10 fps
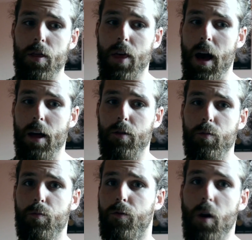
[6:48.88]
that
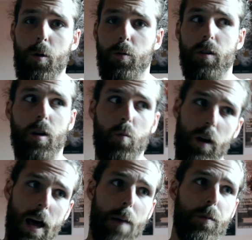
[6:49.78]
vote on
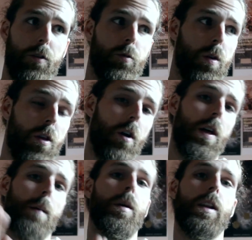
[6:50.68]
what happens with all
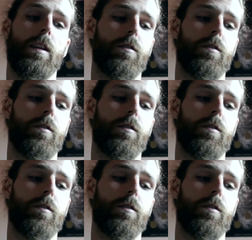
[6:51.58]
that money.